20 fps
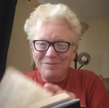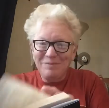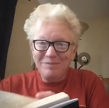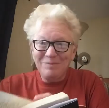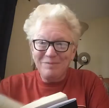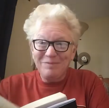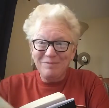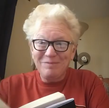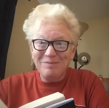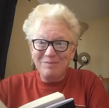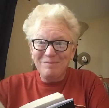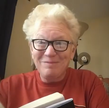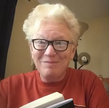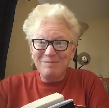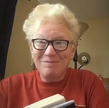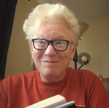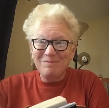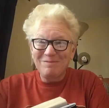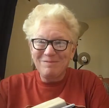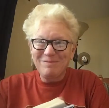
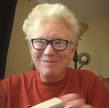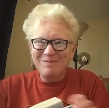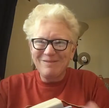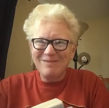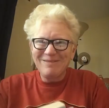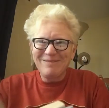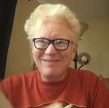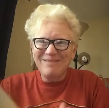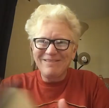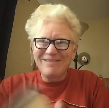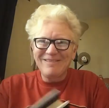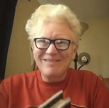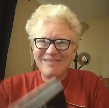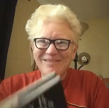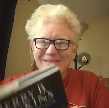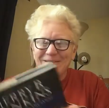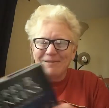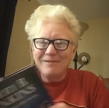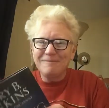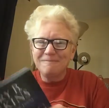
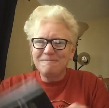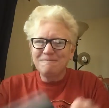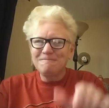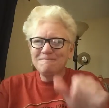(silence)